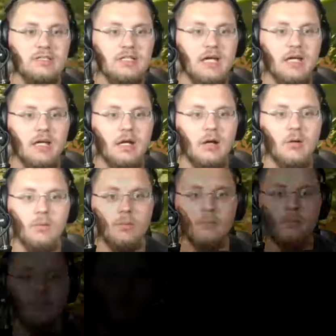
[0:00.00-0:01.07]
we can now.
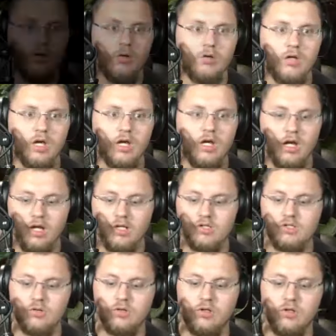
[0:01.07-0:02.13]
Okay guys,
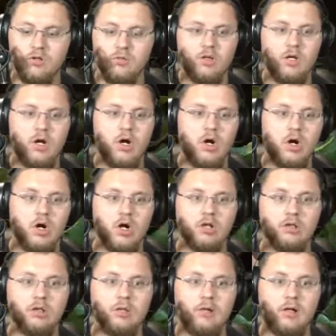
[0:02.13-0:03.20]
so here we are a
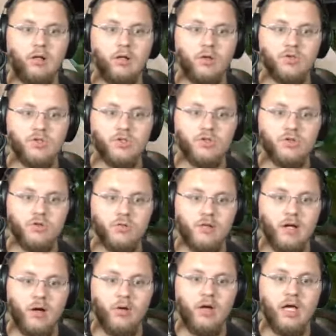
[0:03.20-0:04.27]
little bit closer to him
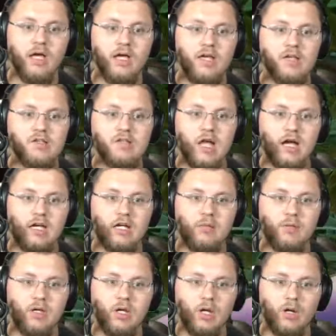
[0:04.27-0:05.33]
now. He's not going to
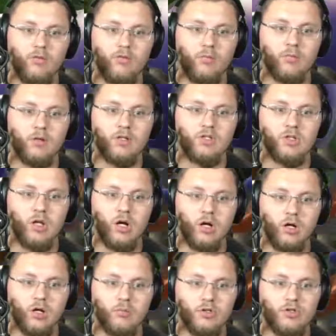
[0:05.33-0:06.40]
be here for much
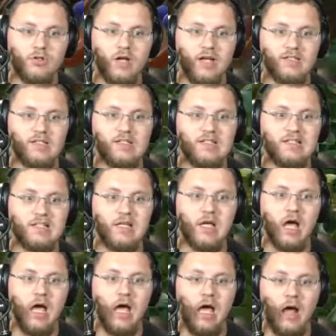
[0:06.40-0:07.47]
longer, but you guys can
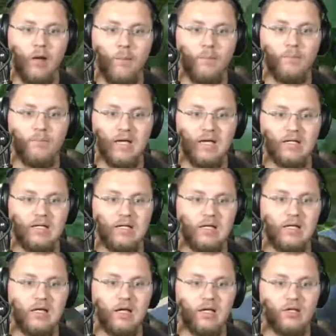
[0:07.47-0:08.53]
see how big
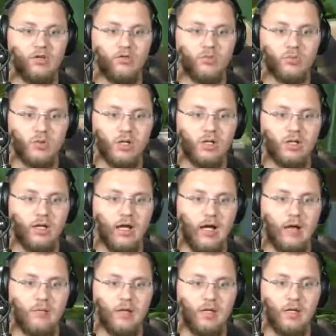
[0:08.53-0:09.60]
he is, really.
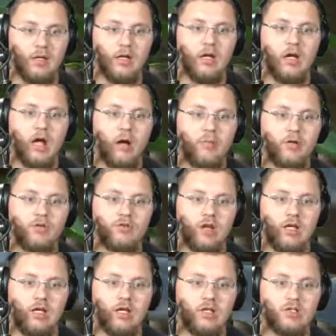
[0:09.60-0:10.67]
I mean, I'm going to try
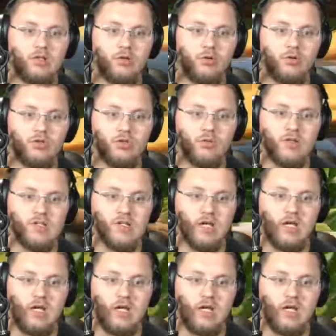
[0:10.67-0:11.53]
to get as close to him as I